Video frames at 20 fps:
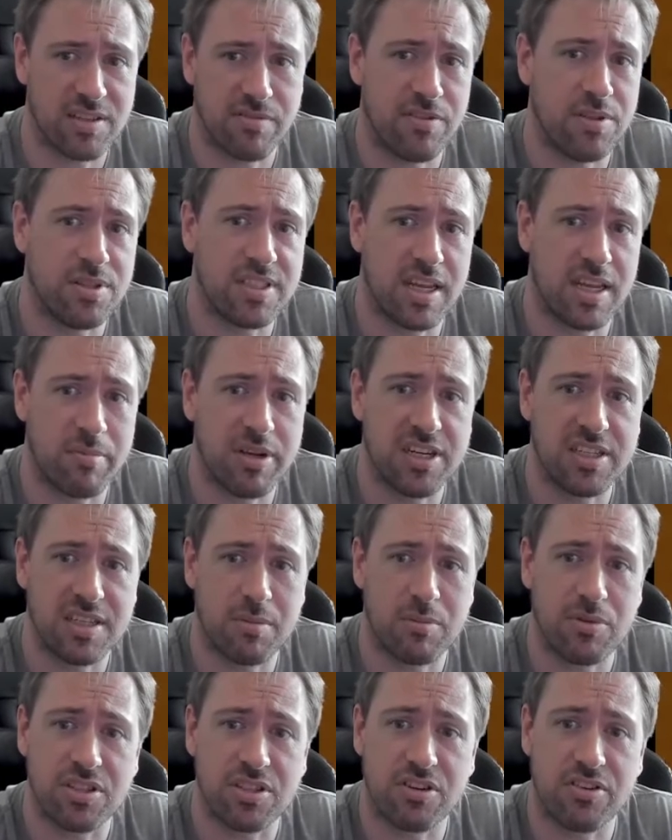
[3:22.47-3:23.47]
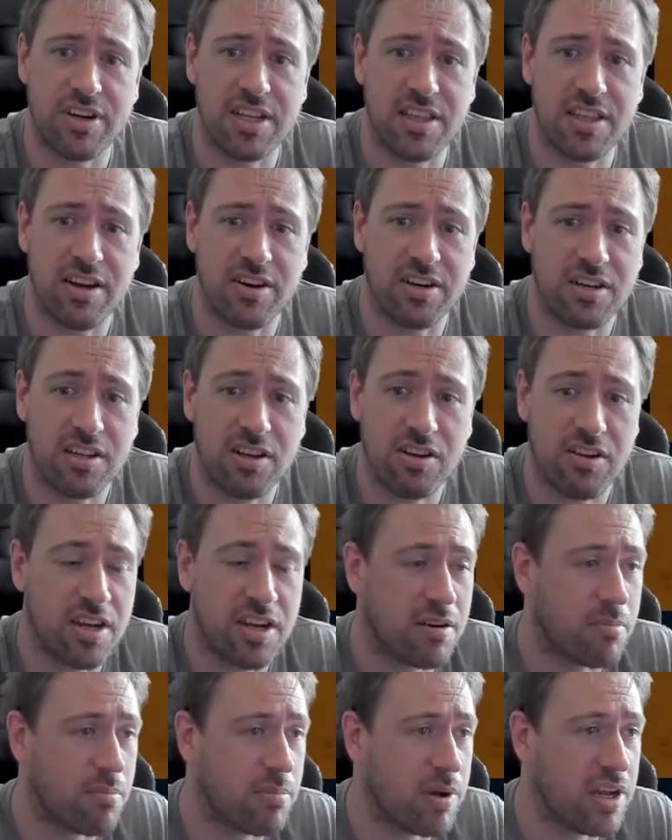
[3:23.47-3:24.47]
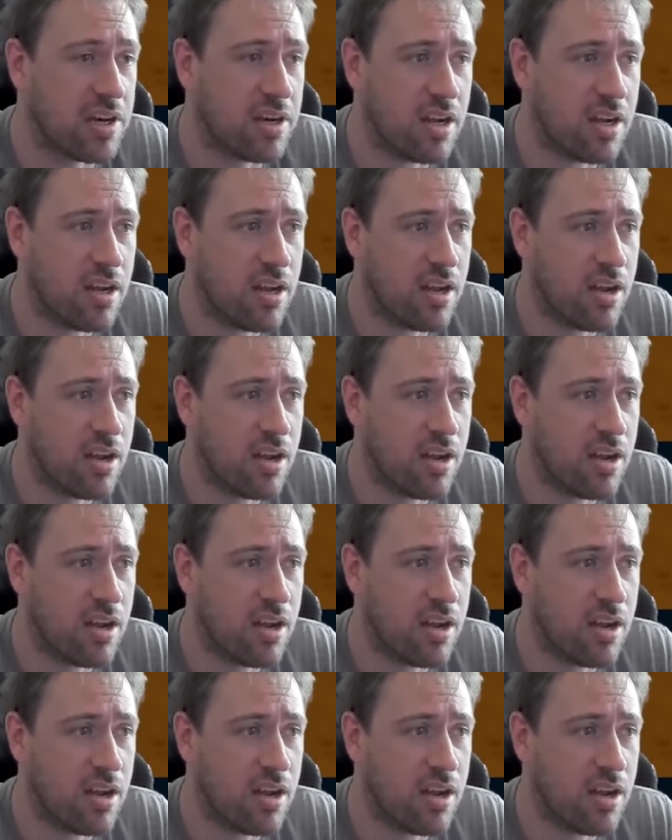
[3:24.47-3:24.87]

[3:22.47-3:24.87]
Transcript: a few centimeters up your screen there and click on it, but